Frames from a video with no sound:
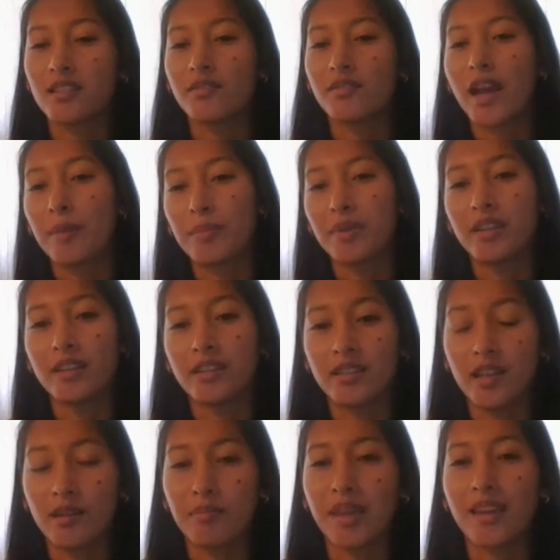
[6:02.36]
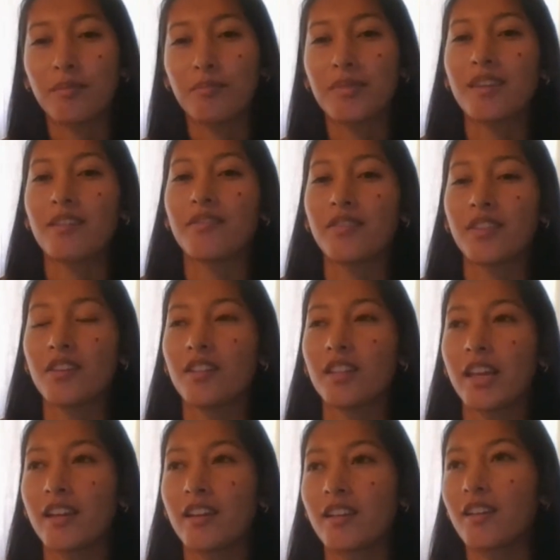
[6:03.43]
of happiness that make me feel
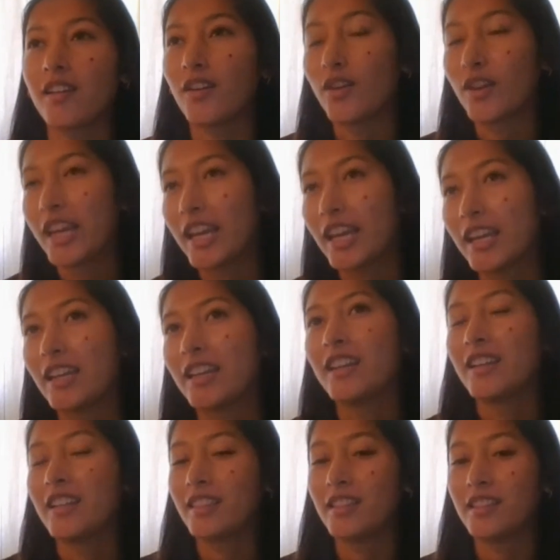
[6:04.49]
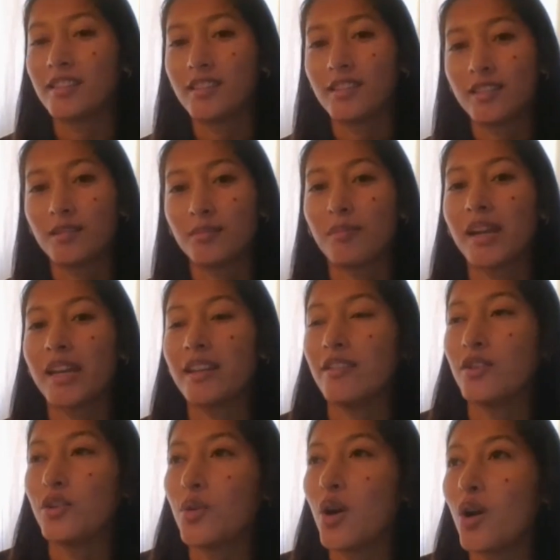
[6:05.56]
like, okay, this is my
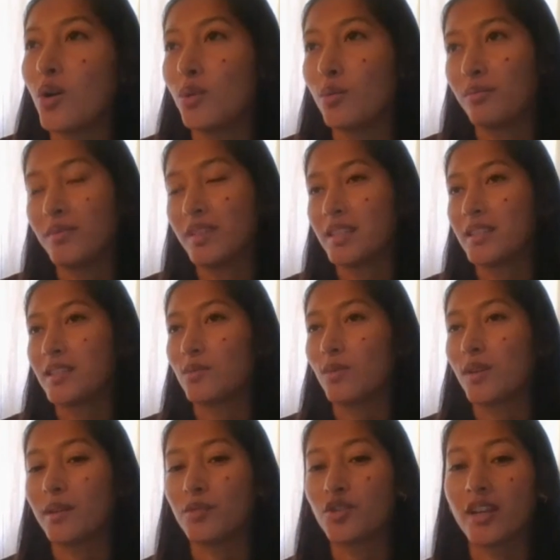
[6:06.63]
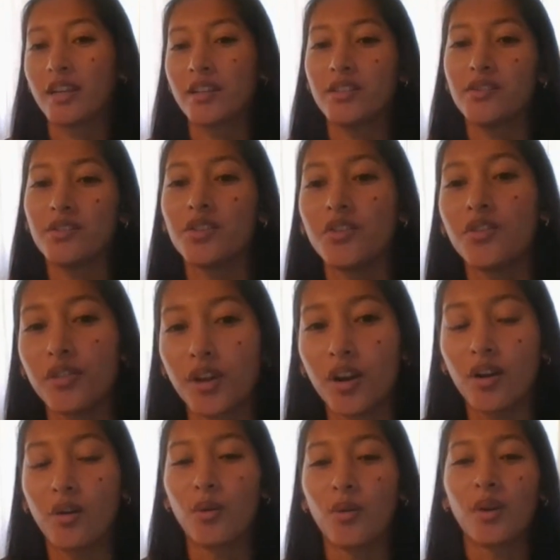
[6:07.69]
new home. This is what I'm trying to do to
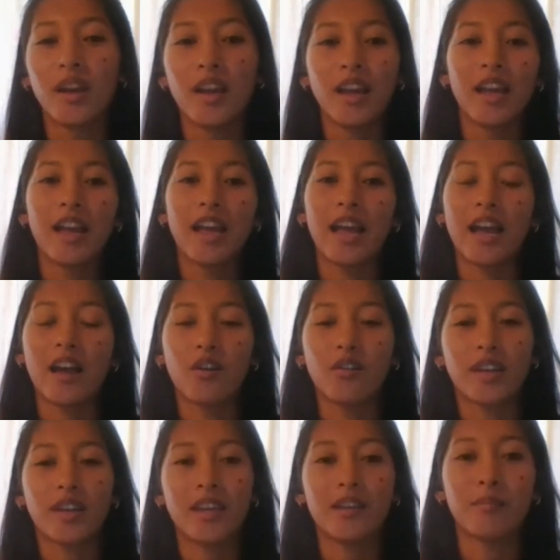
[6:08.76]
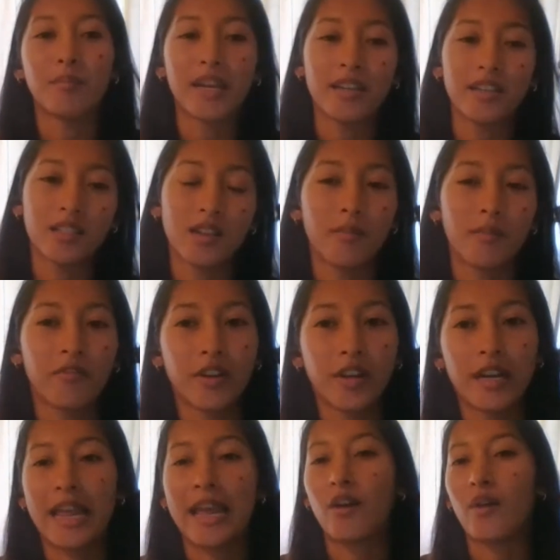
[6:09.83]
grow. How can my discomfort
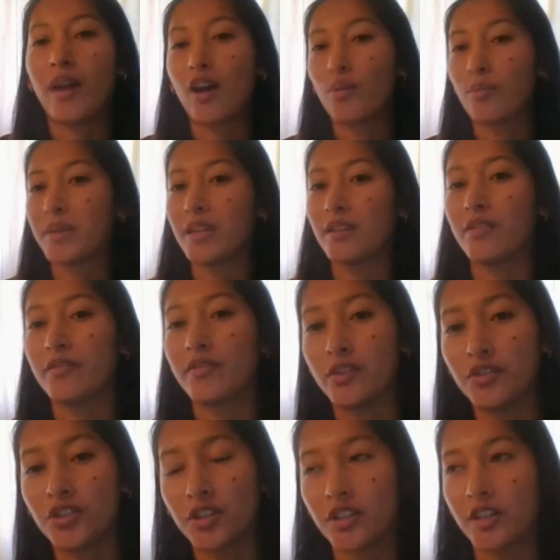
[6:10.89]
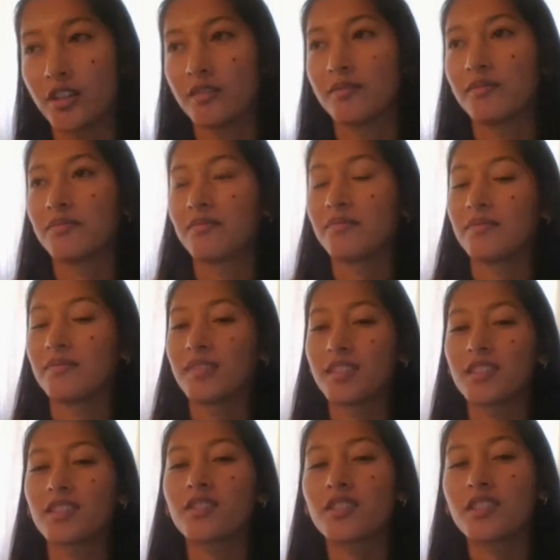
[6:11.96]
now help me in the future?
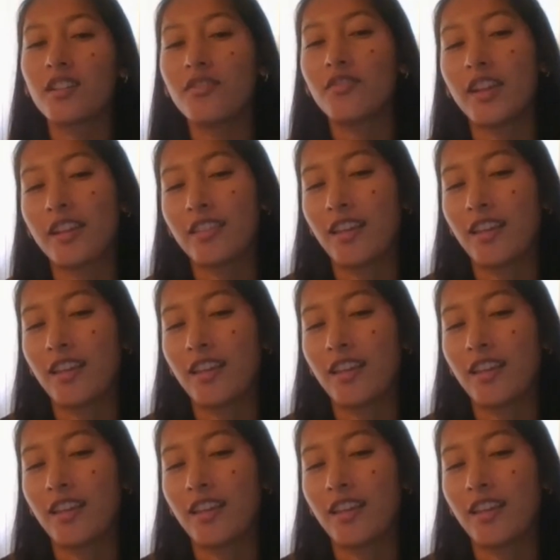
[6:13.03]
So stuff like